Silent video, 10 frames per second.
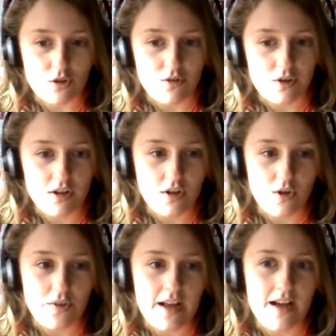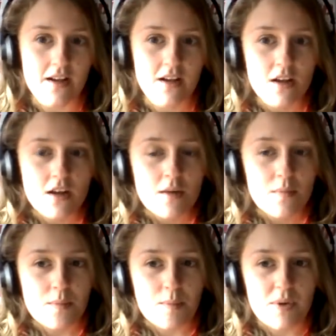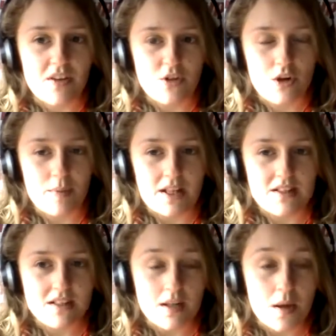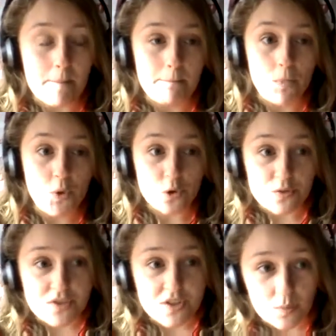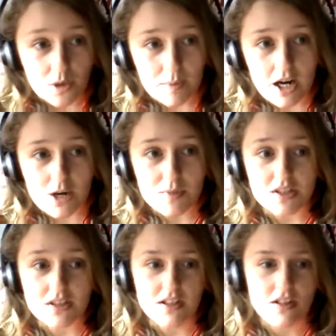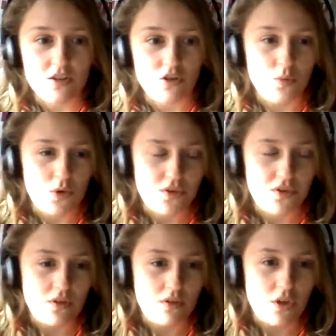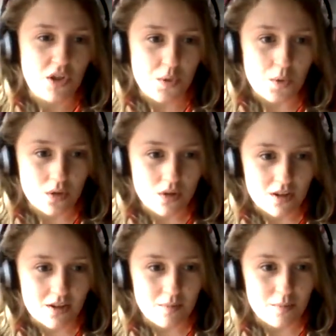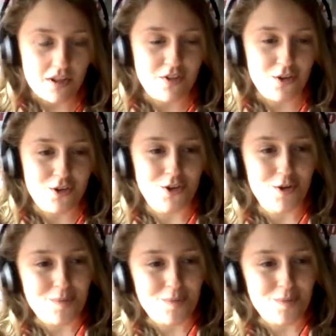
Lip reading: offer on that. But if you are planning to like move somewhere permanently, they do want to know. But if you're not